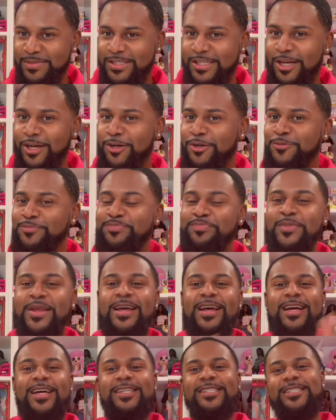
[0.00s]
So
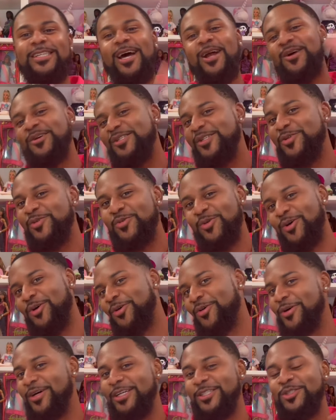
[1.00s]
shout out to you,
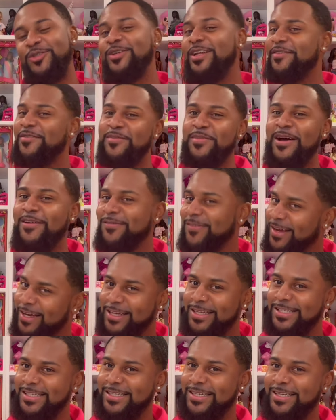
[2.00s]
girl, because you live in my
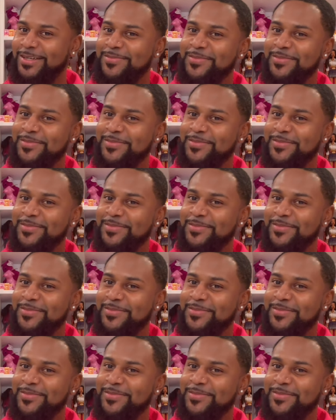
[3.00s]
fantasy.